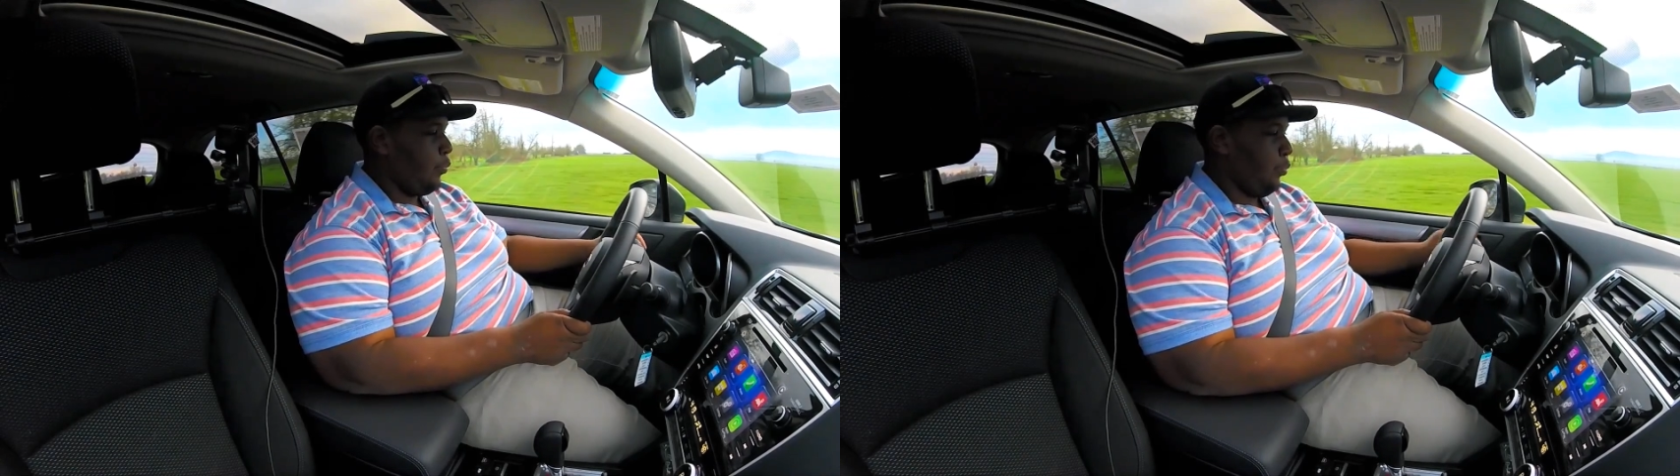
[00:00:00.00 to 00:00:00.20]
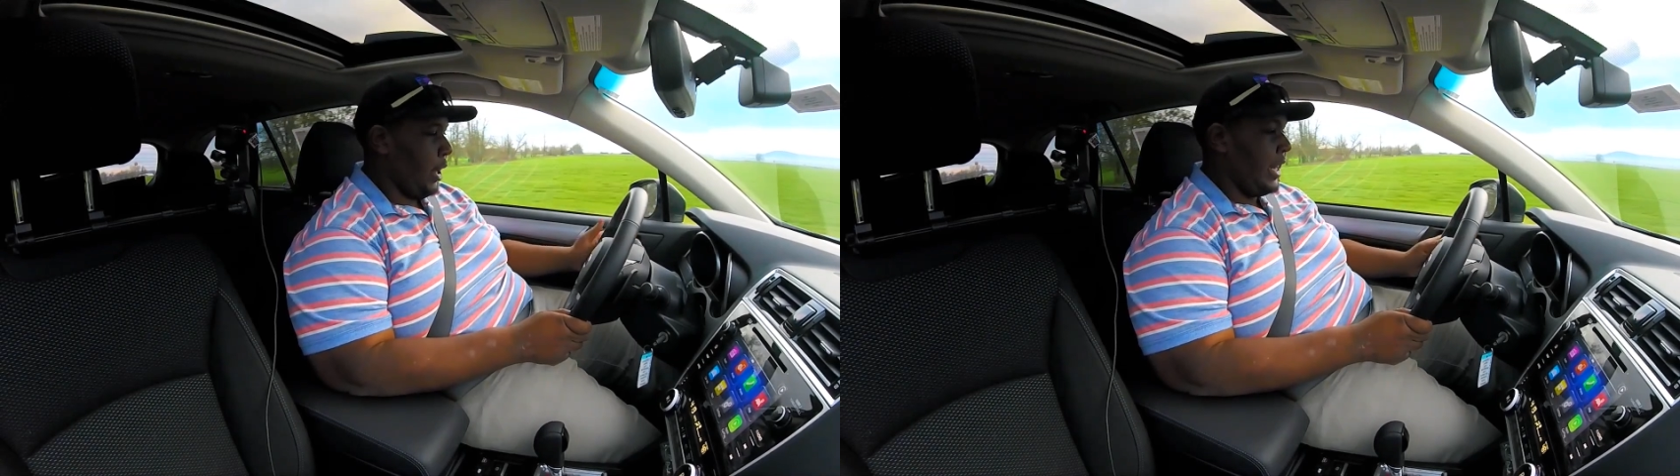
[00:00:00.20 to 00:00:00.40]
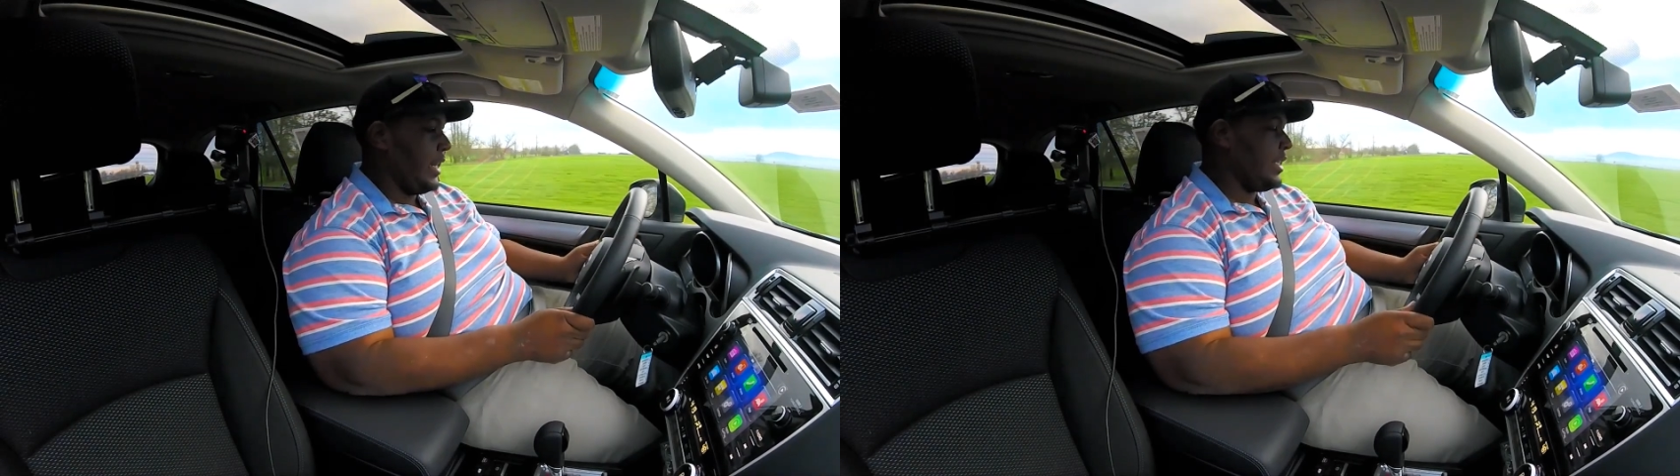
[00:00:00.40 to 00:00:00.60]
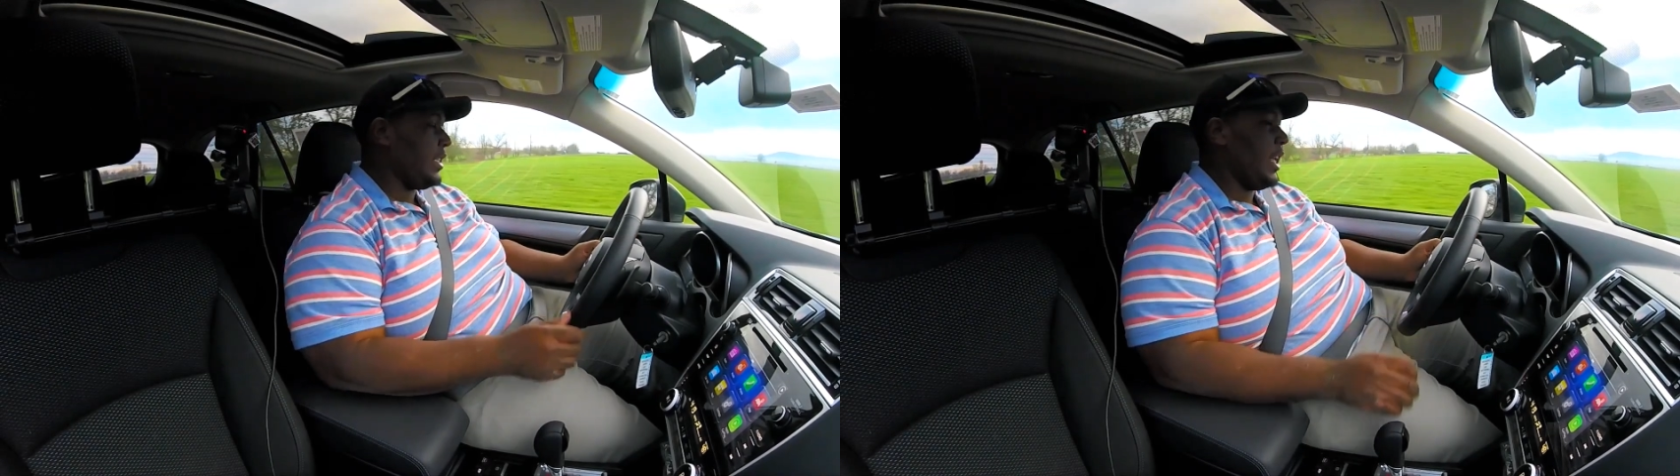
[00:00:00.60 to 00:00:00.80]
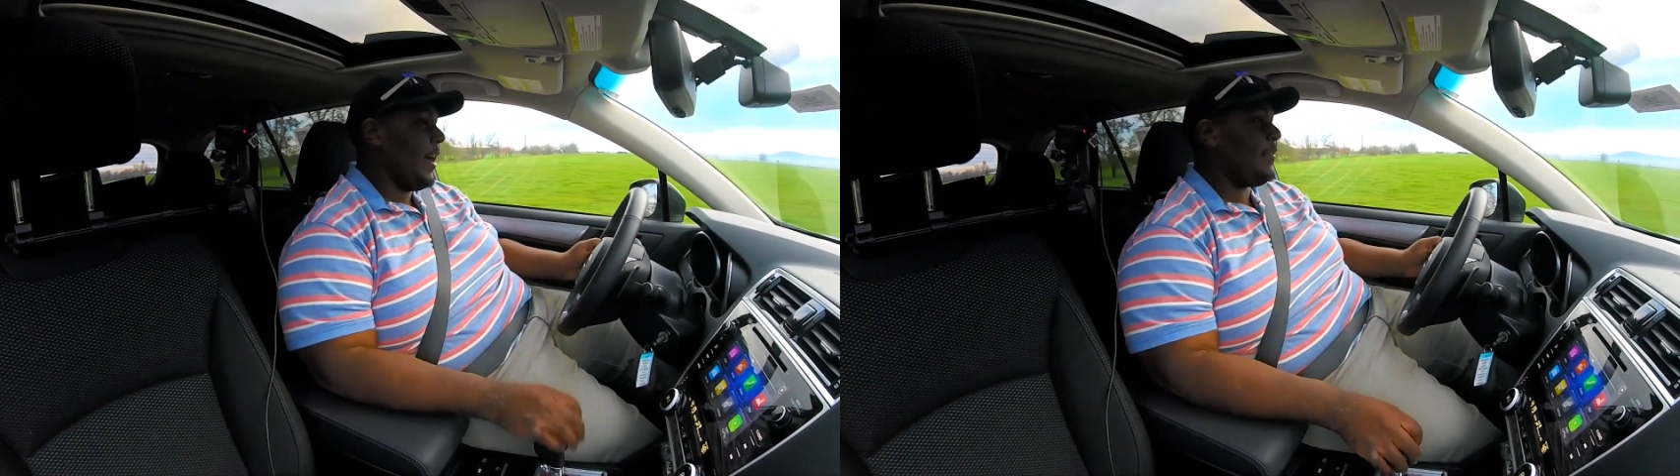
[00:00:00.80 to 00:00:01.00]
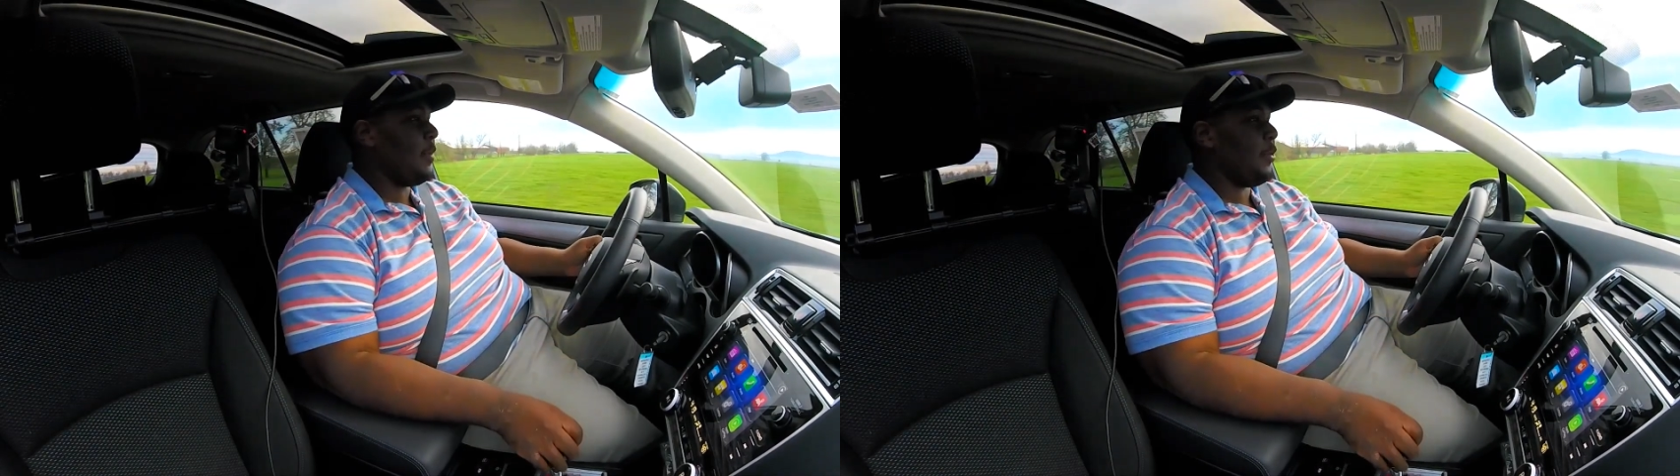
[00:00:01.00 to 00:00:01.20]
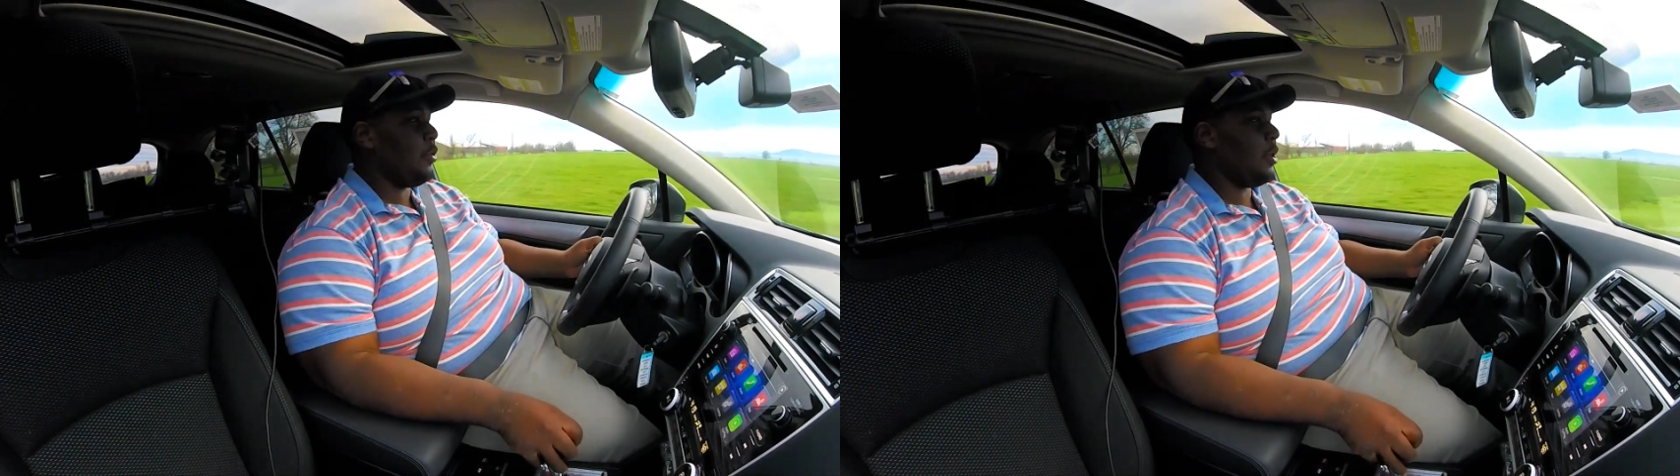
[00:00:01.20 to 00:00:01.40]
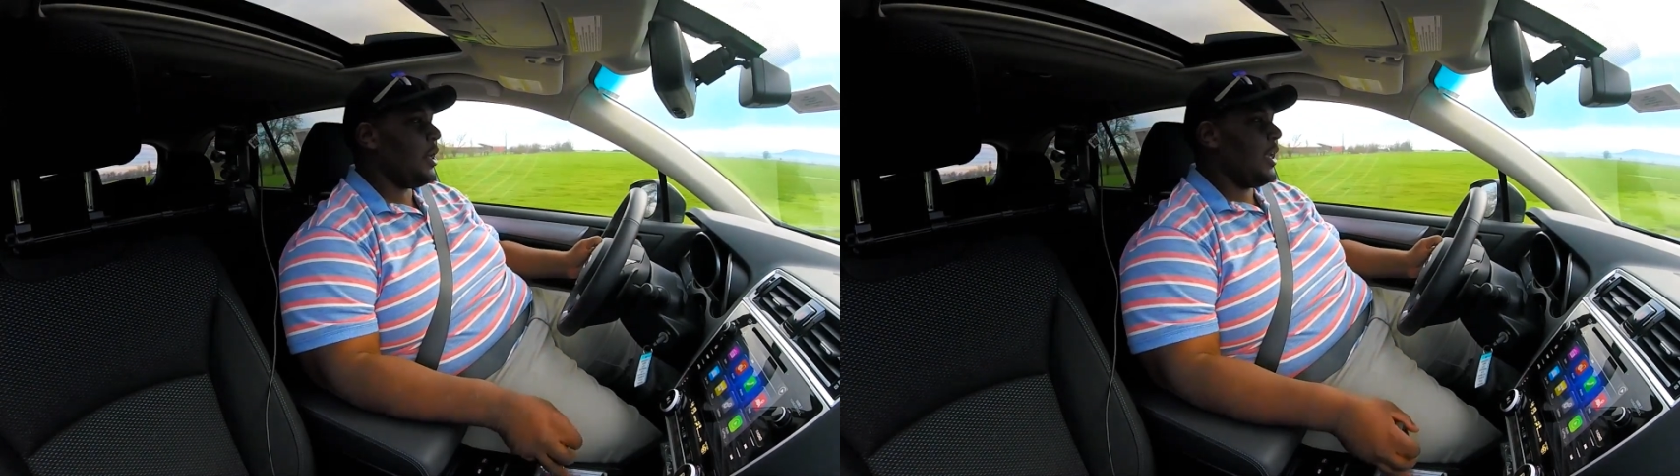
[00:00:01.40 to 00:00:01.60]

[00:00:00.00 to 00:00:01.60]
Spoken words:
pretty decently comfortable.